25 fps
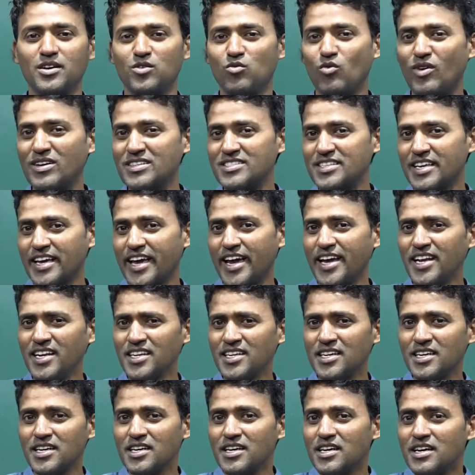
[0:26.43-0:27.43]
Once
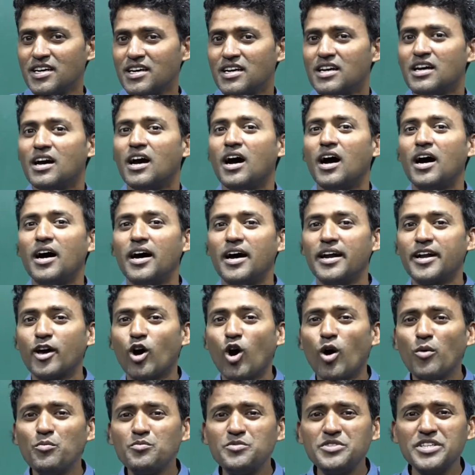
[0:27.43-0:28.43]
again, an
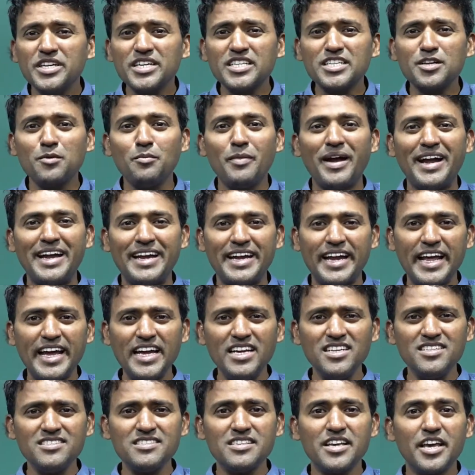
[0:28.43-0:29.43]
object
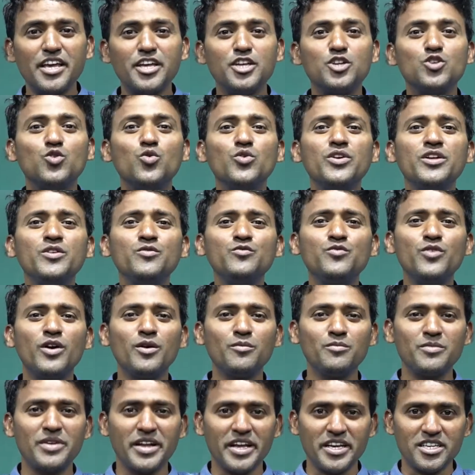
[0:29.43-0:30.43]
maintains
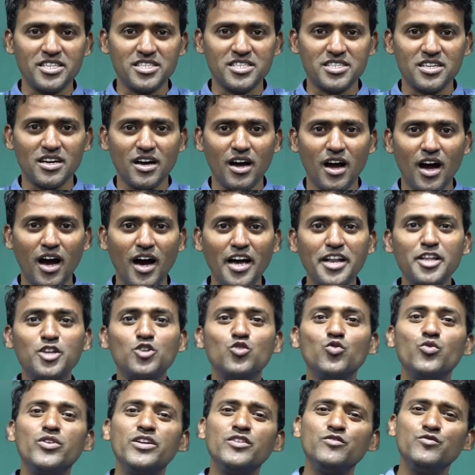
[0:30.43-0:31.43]
uniform rest or
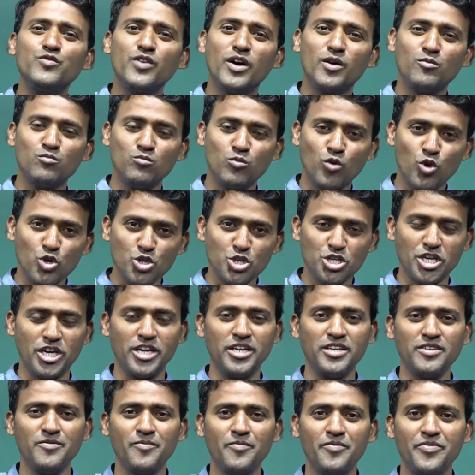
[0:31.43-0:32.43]
uniform
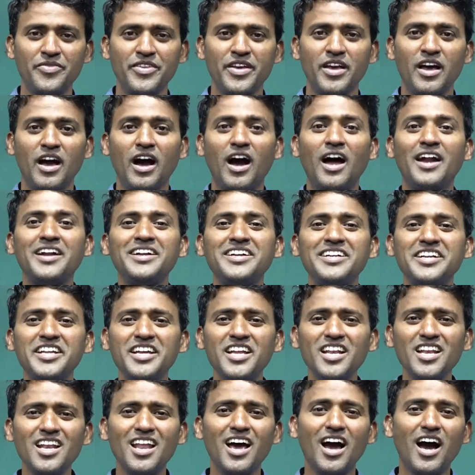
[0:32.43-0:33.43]
motion
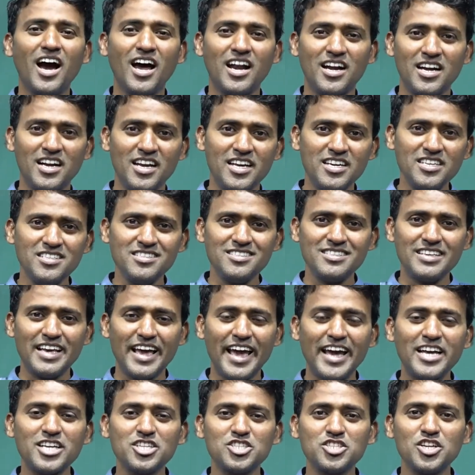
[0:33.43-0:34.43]
until unless
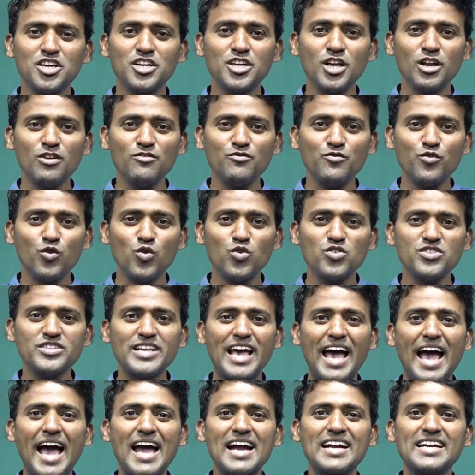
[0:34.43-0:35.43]
external force
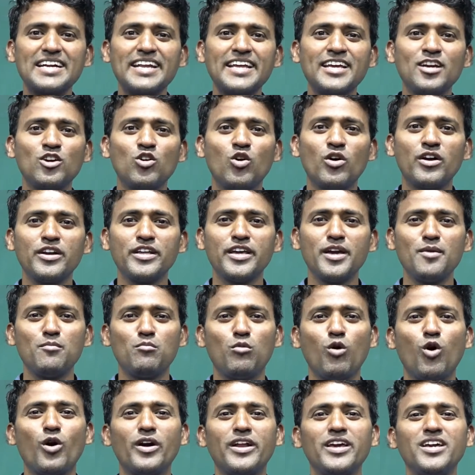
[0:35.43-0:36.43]
acting on a
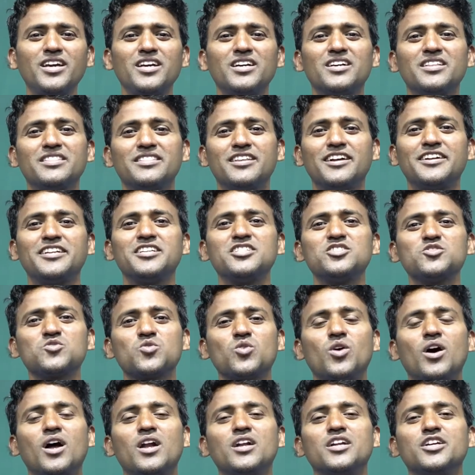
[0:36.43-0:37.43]
body, that is
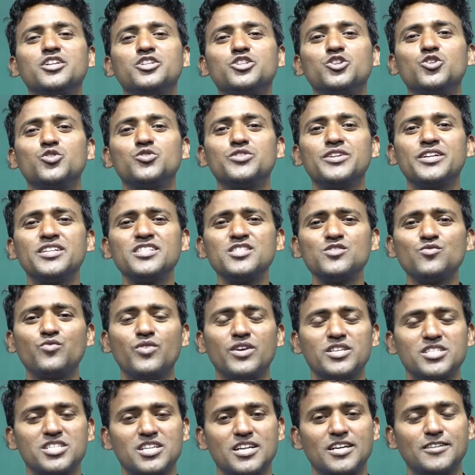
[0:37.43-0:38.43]
called Newton's
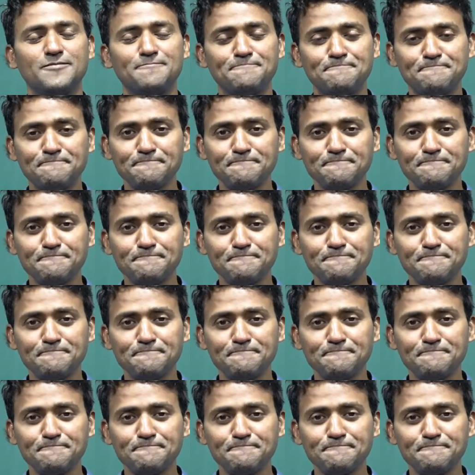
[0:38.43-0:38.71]
first law,